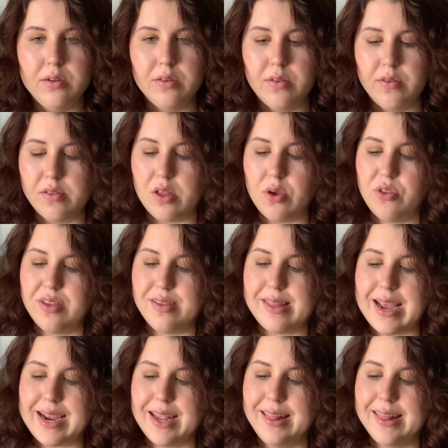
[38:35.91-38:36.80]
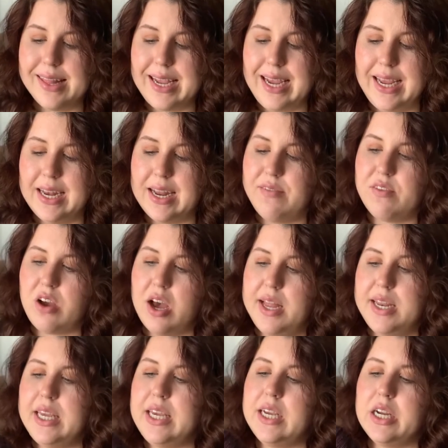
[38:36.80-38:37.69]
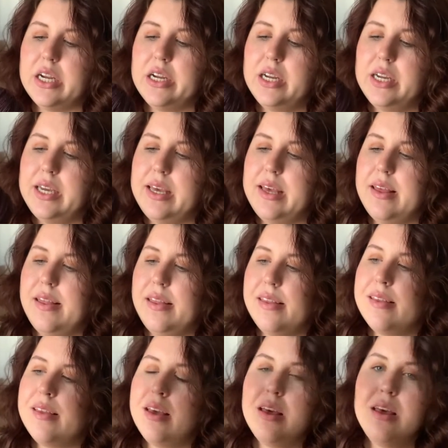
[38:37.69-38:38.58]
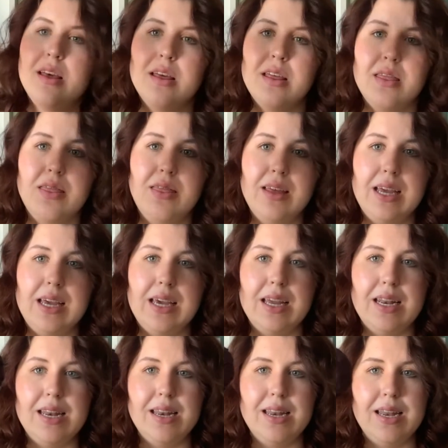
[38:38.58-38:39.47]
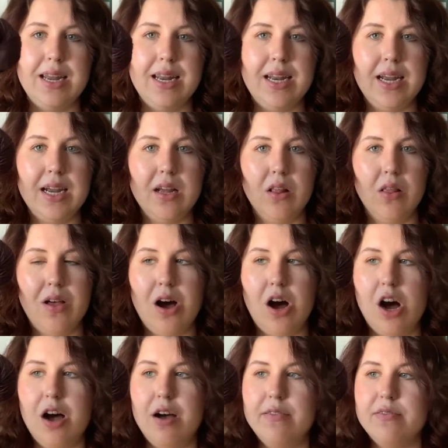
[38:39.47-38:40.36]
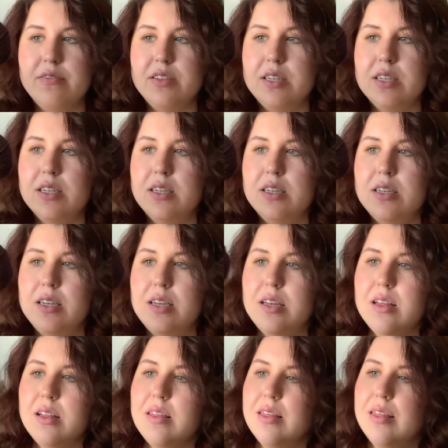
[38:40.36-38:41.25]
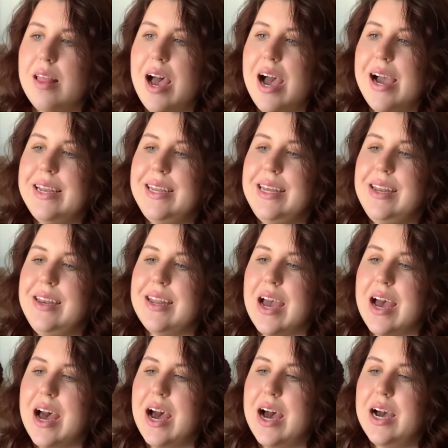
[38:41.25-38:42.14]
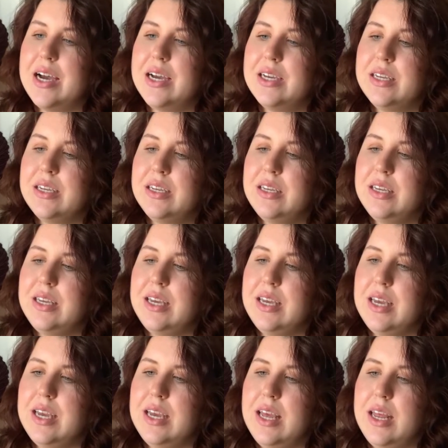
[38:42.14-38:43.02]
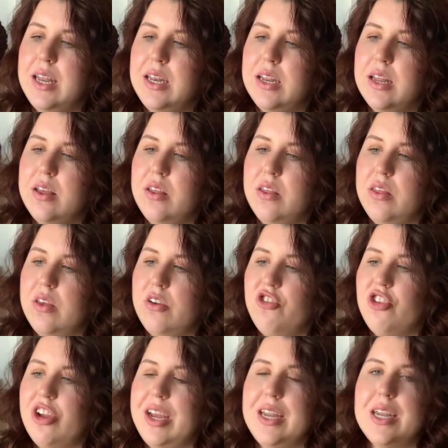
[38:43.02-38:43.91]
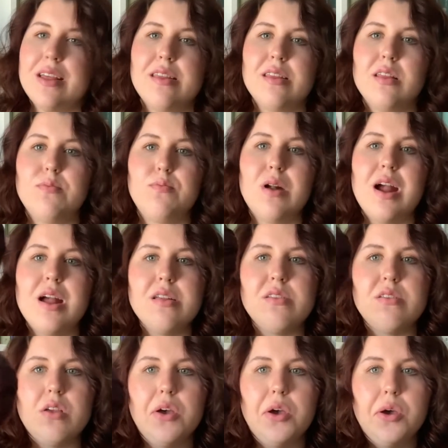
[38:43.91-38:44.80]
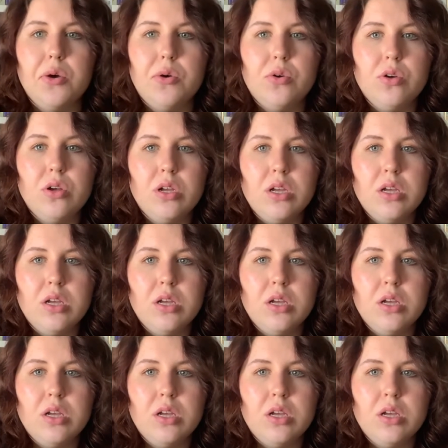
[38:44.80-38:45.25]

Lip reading: So the second skein I've got here is the Knitting Loft La Di Da in the shade Espresso,